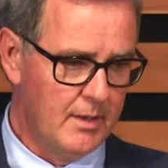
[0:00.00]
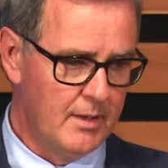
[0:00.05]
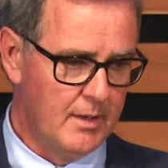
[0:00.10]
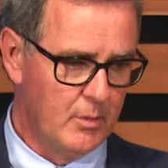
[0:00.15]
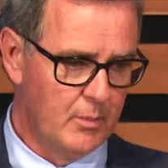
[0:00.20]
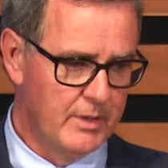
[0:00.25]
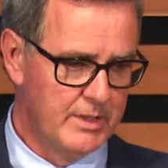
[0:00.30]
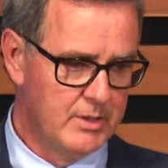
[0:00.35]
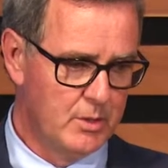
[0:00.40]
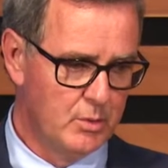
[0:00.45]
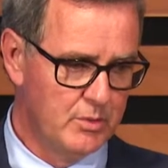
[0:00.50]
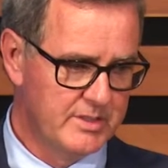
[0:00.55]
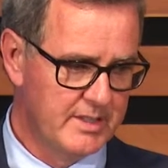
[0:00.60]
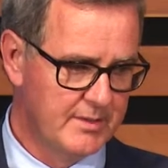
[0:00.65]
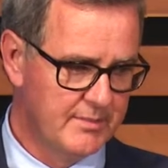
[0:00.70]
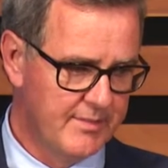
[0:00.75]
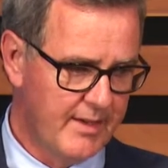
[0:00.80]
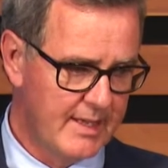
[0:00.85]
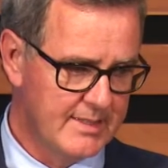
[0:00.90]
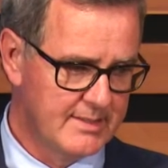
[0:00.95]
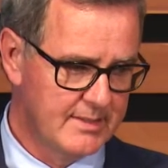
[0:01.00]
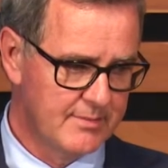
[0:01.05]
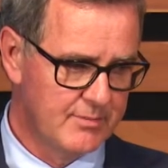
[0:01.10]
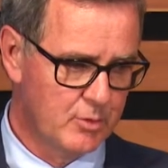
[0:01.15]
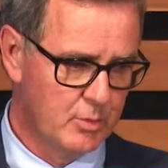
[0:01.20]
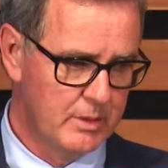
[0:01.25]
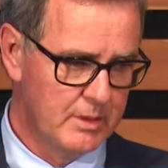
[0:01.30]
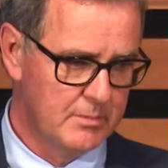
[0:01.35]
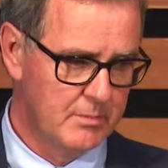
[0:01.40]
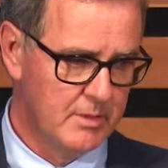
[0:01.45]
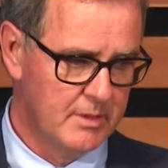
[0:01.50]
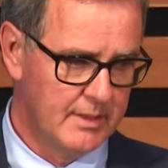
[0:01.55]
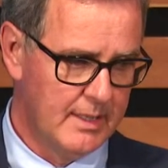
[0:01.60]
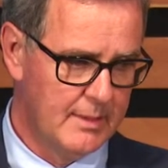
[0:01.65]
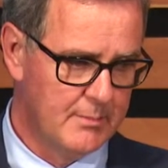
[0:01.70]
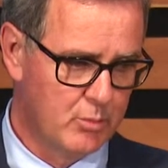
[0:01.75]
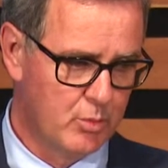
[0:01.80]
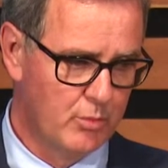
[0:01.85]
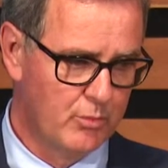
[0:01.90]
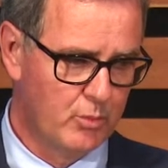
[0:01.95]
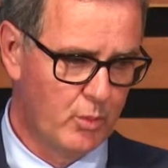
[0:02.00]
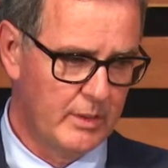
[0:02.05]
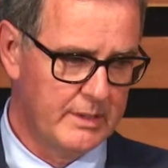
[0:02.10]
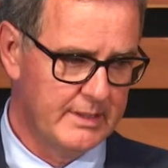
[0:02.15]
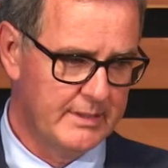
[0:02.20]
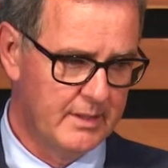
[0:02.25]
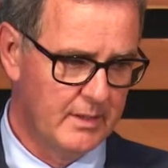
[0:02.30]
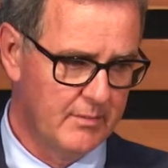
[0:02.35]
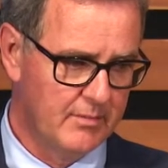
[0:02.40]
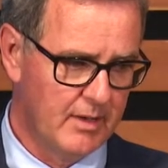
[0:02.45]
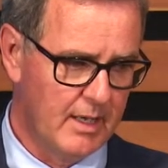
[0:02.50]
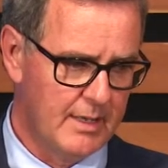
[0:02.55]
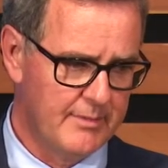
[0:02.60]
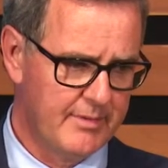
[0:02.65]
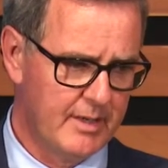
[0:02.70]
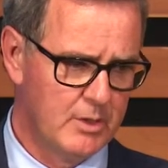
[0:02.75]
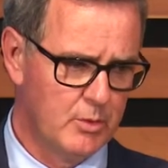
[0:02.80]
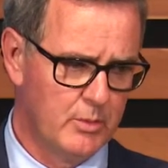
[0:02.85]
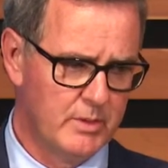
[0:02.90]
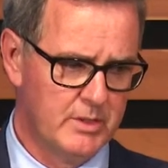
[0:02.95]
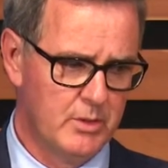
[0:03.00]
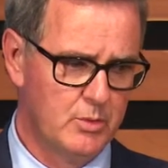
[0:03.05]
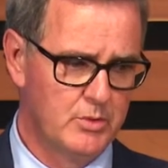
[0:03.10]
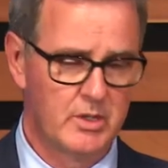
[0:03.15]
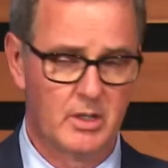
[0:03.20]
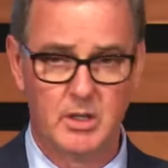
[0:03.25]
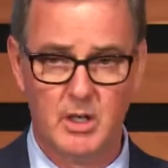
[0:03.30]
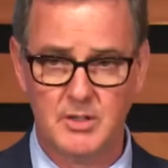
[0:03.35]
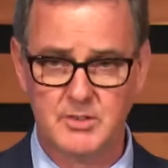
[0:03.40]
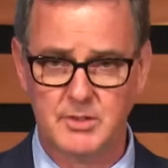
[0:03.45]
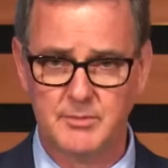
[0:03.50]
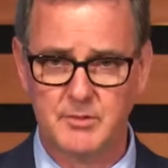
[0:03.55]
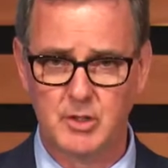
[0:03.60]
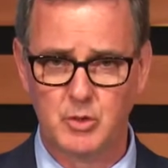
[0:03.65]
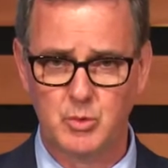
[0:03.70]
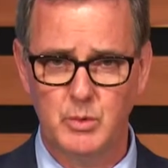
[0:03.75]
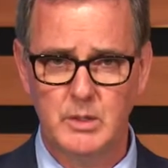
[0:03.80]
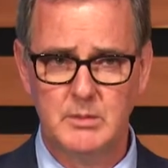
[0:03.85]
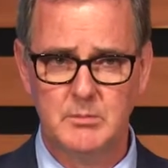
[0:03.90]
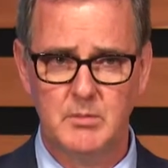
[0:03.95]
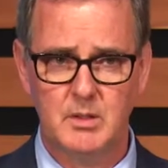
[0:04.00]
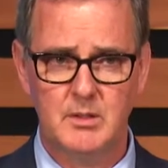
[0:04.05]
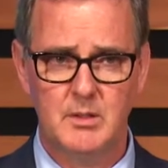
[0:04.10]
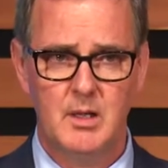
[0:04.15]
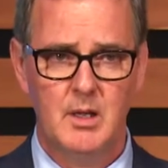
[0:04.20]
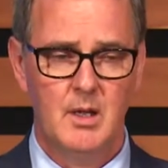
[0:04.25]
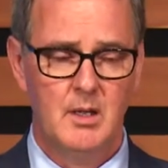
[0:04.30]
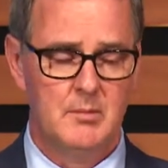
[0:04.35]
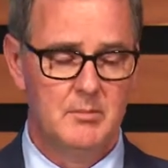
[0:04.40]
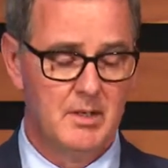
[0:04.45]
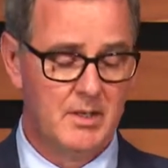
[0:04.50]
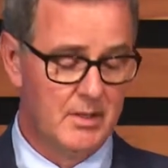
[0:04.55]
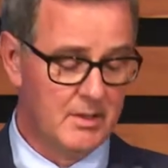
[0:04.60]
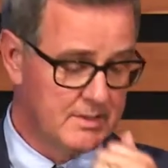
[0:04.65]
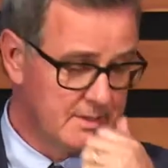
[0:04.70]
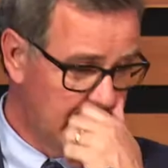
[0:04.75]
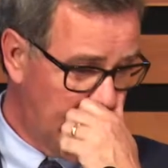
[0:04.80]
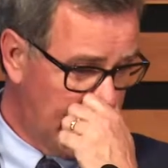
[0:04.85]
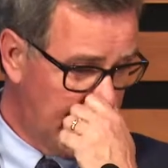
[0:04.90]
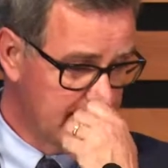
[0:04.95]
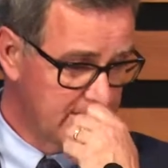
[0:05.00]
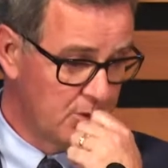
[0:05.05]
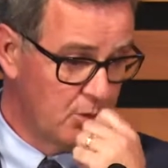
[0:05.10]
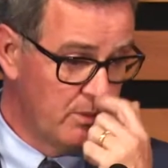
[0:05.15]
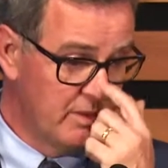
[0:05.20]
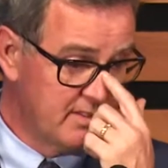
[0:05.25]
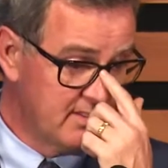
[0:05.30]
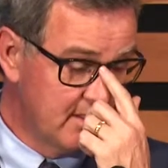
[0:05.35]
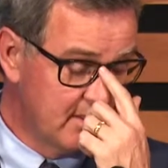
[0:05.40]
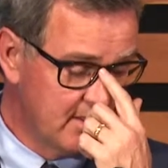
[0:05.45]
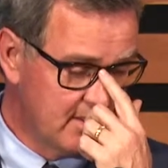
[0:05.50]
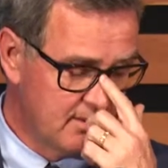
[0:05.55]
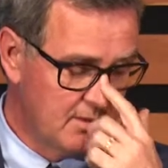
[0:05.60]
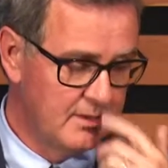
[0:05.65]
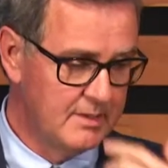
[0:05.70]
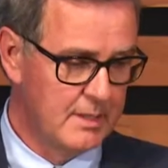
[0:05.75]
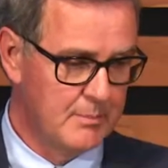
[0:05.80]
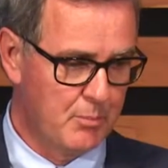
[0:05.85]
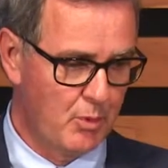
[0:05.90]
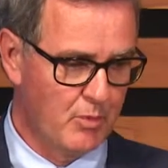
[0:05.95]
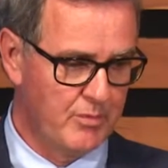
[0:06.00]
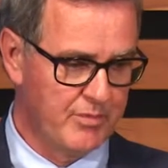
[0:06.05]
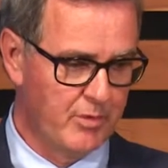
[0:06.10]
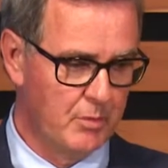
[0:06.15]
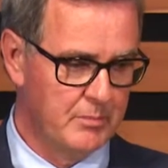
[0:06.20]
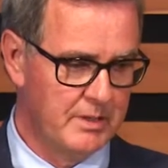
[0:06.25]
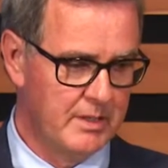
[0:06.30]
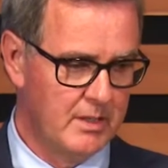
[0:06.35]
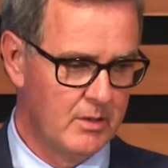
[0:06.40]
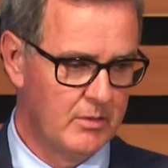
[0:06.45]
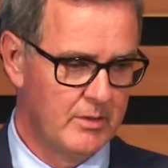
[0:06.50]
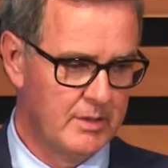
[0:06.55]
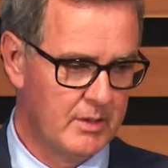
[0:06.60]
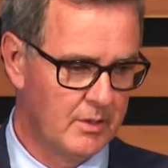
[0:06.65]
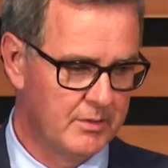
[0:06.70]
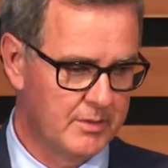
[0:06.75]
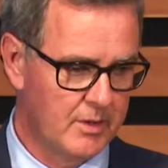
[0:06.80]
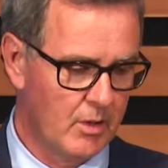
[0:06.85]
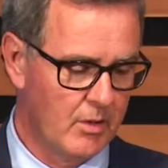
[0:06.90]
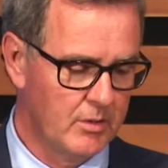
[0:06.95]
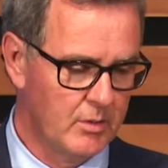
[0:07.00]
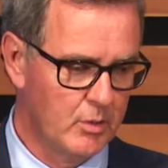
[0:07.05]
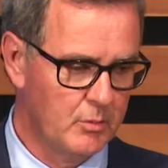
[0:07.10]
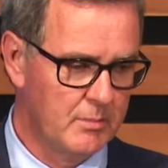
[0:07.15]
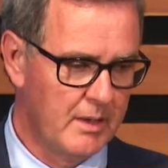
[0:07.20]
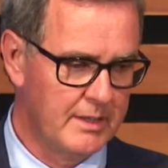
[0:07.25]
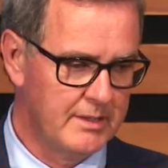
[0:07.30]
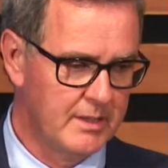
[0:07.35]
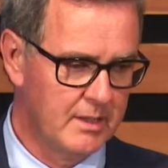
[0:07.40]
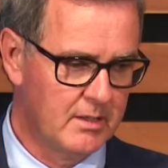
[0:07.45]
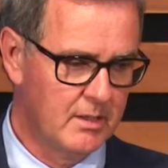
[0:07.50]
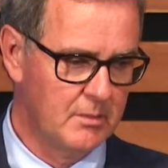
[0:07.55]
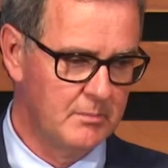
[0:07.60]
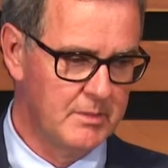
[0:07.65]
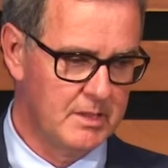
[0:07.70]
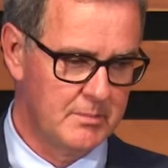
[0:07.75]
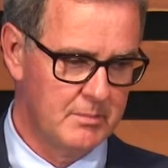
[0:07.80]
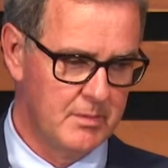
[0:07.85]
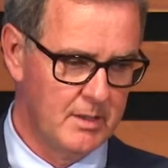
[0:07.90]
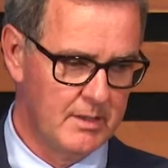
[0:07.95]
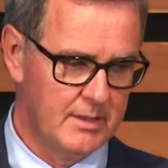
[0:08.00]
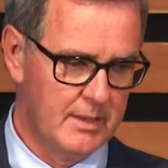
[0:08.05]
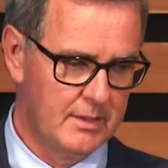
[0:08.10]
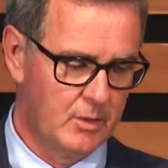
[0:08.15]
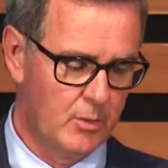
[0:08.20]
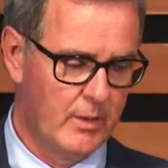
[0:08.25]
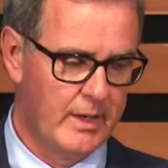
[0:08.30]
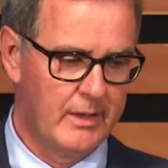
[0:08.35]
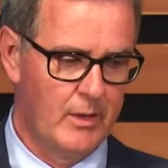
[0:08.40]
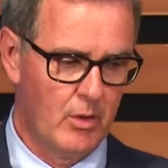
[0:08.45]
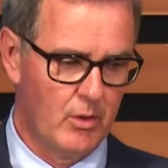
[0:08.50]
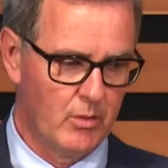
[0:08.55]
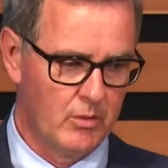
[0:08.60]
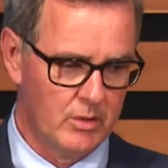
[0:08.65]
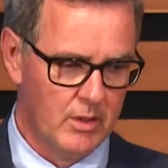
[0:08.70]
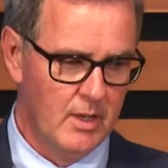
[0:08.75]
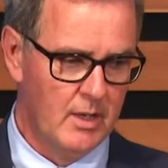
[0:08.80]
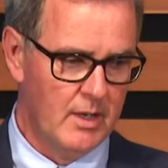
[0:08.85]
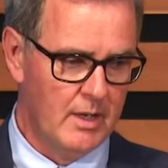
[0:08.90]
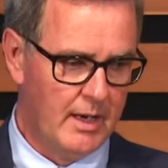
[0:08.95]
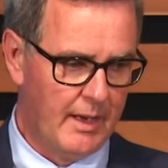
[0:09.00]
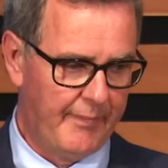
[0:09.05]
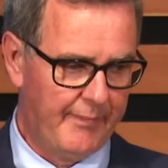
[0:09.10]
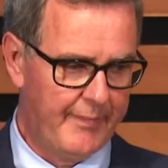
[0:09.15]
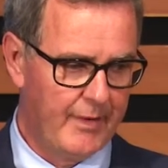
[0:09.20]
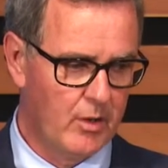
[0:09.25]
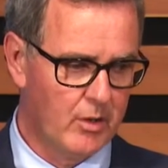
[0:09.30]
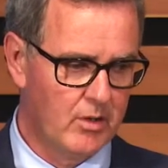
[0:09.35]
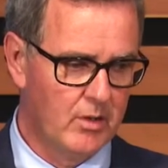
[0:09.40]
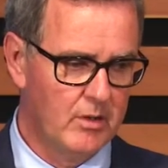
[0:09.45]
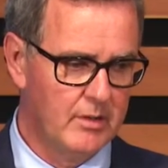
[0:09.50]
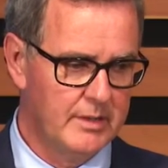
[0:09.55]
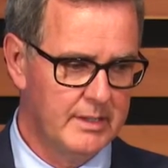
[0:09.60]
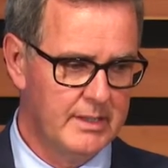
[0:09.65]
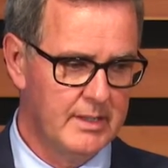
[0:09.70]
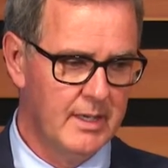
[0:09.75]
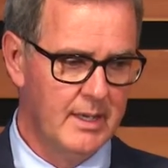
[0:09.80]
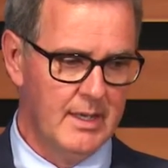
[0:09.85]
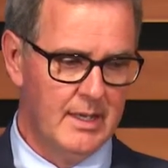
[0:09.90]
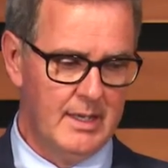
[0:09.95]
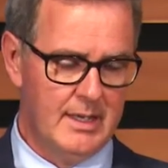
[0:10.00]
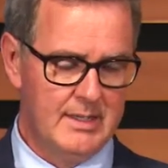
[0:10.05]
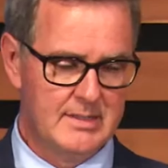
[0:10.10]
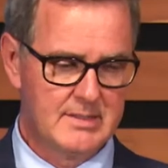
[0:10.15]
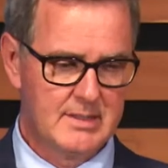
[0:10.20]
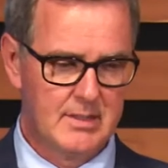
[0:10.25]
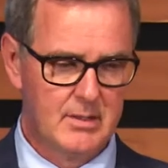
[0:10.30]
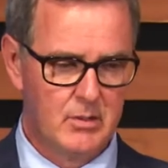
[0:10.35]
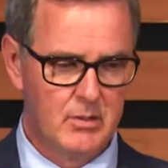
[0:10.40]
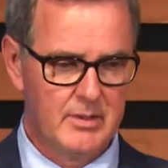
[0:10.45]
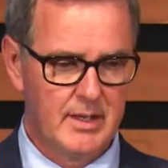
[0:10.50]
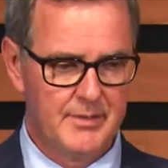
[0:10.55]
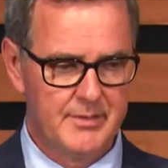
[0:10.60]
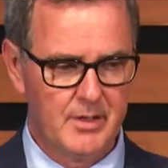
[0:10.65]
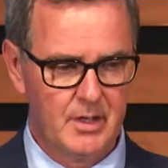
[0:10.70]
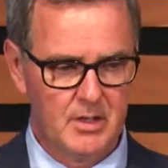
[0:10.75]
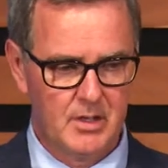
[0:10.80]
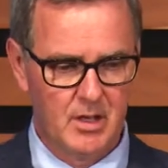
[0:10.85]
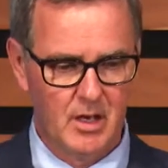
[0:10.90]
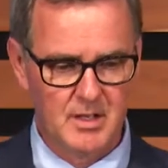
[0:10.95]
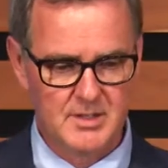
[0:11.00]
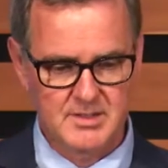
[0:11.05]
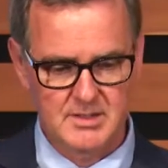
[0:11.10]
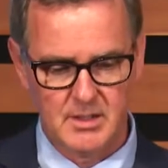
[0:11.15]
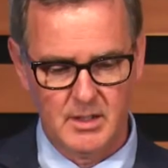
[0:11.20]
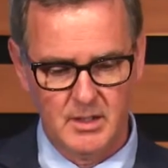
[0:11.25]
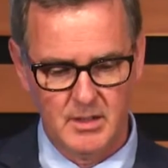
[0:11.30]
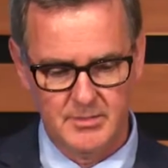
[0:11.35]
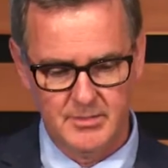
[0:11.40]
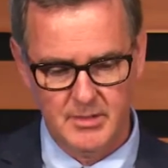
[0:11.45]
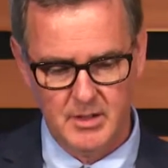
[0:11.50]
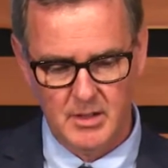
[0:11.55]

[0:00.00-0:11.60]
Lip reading: reduce invasive treatment, improve quality of life, and reduce the cost of the treatment. Because as a recent study performed here in Ontario by Nicole Mittman and Craig Hurl and their colleague, it's clear that the cost of